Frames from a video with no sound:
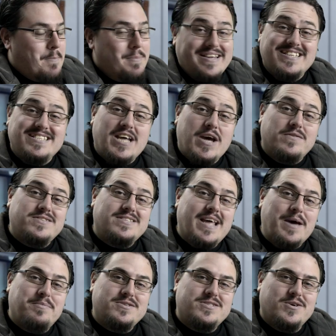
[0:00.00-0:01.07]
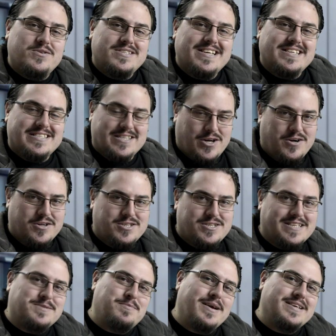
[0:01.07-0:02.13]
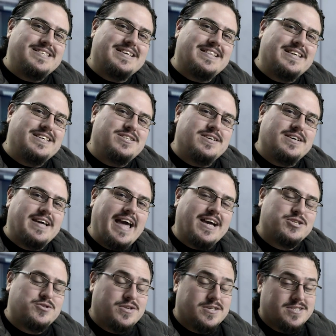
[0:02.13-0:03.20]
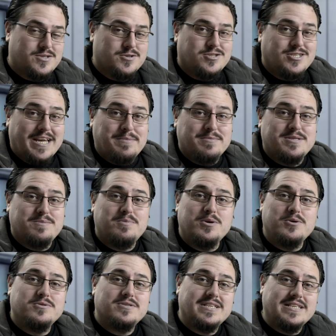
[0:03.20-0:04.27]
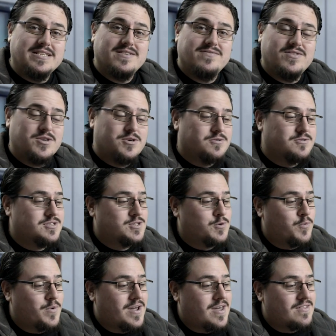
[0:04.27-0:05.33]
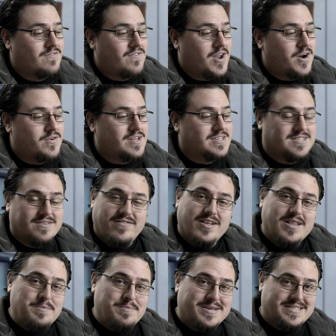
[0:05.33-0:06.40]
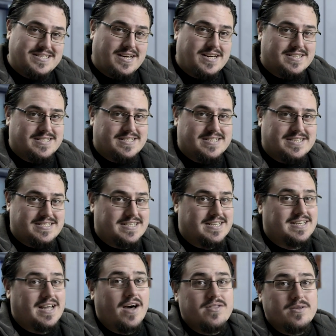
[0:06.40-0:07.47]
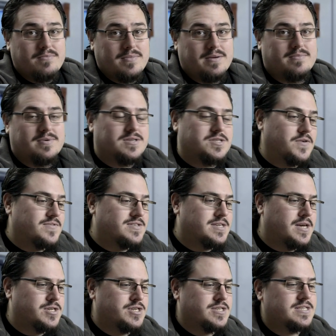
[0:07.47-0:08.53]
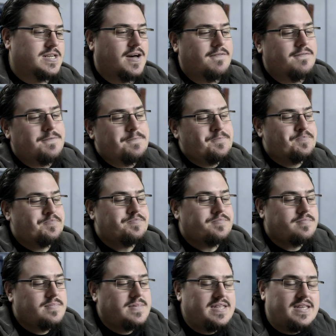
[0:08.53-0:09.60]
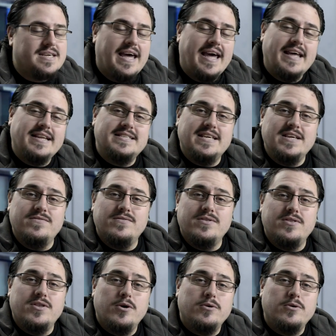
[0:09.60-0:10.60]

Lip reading: Meet the Devs episodes has launched. It's basically extras to James Pugh's interviews with various developers, artists, and other members of CIG staff. And even